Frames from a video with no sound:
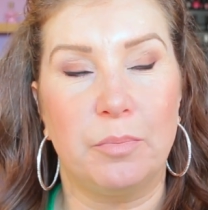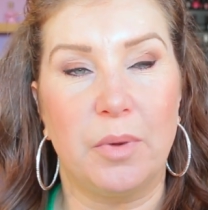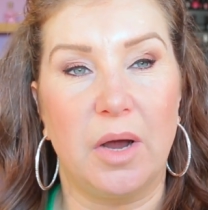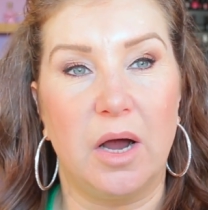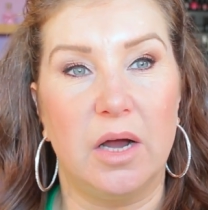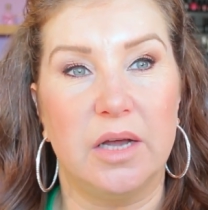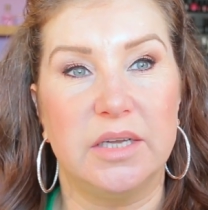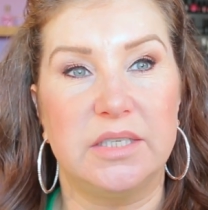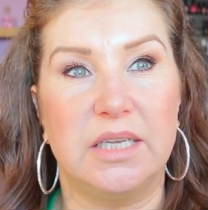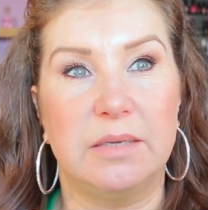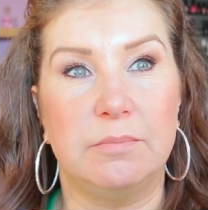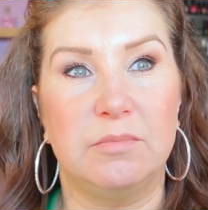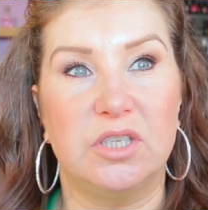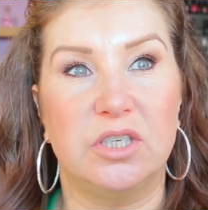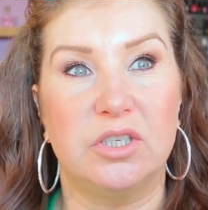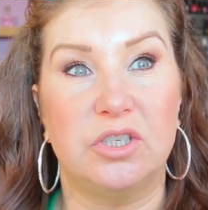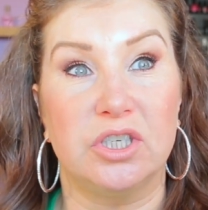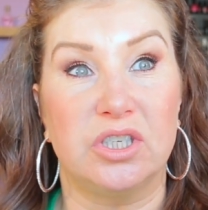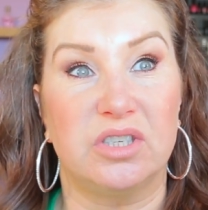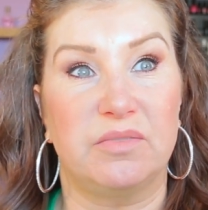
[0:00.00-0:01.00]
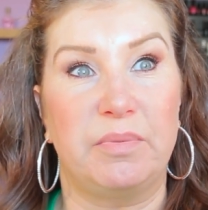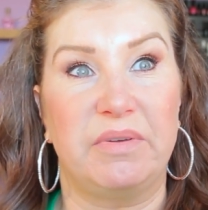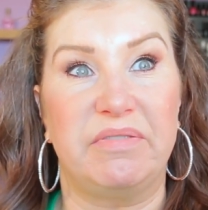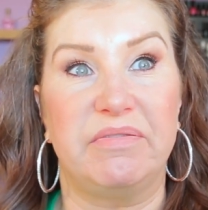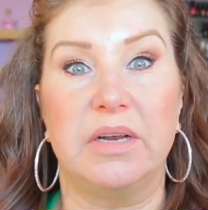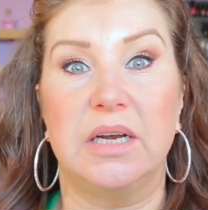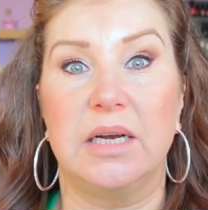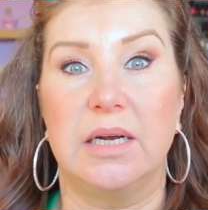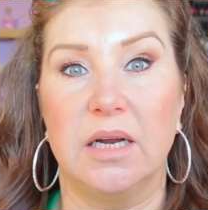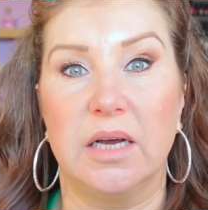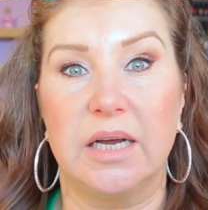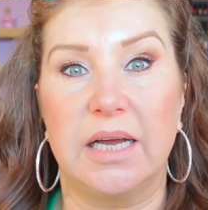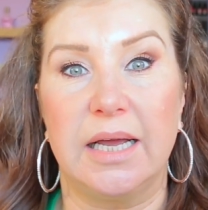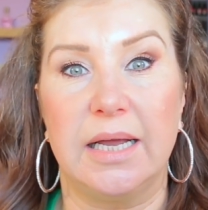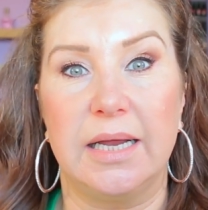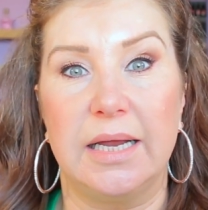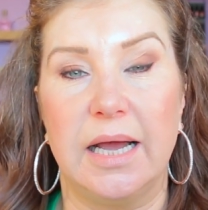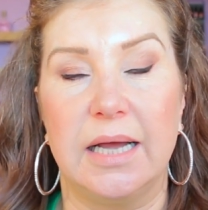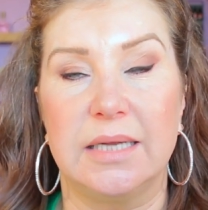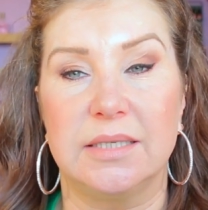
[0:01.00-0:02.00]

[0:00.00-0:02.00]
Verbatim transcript: but I seem to just be feeling lucky.